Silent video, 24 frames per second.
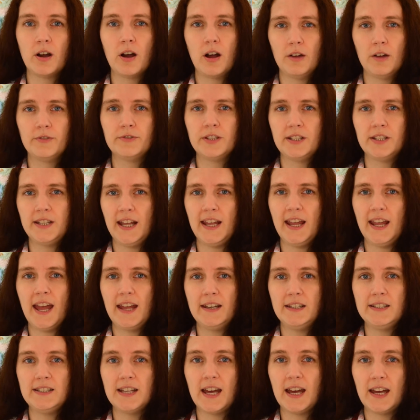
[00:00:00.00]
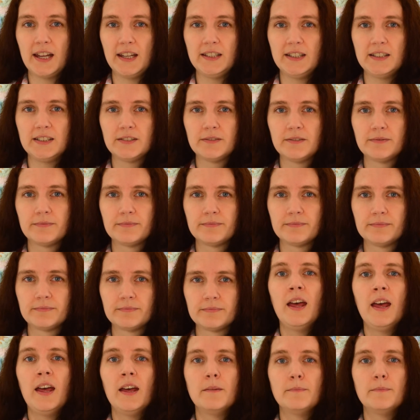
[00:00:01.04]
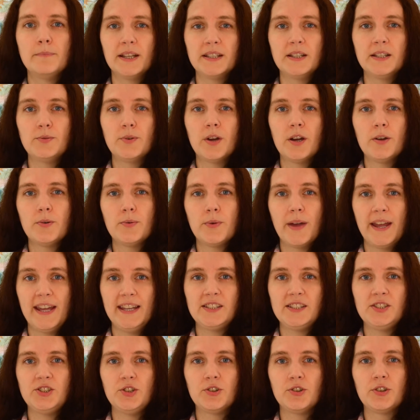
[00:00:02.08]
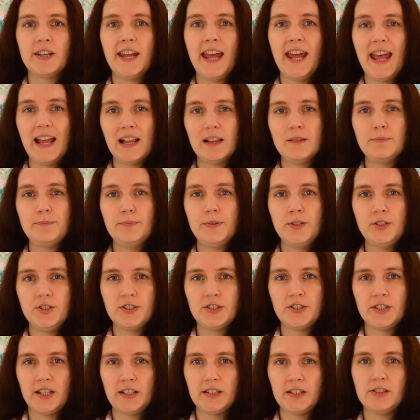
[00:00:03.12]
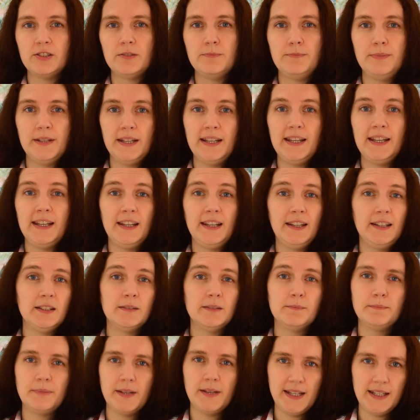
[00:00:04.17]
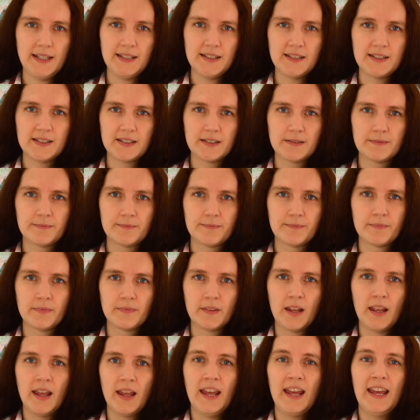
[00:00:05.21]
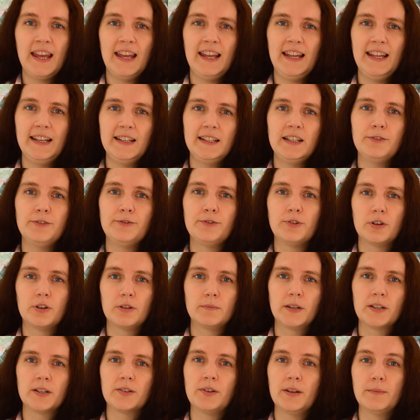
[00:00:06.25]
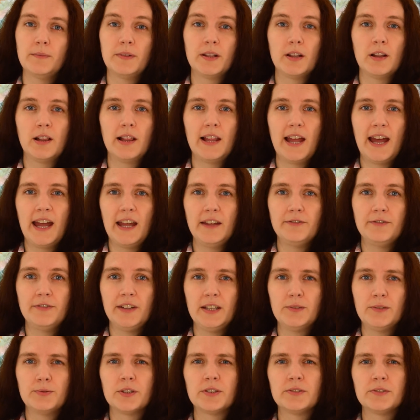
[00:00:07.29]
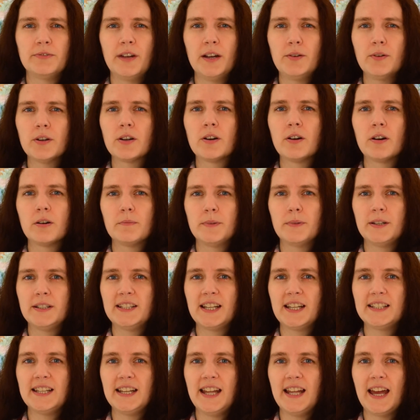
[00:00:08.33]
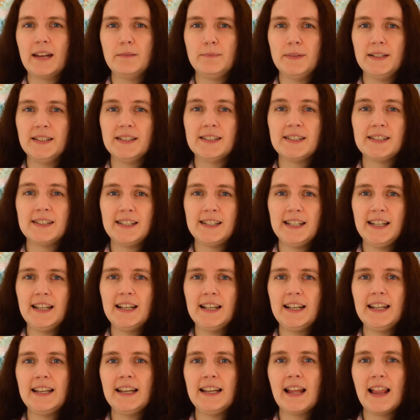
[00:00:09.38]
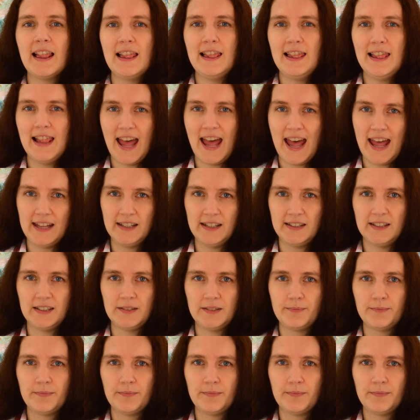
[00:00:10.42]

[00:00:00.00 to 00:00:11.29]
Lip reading: after they had died. But there were ways you could help Bysen to be in peace. In the former criminal life, it was very common that they had been stealing land.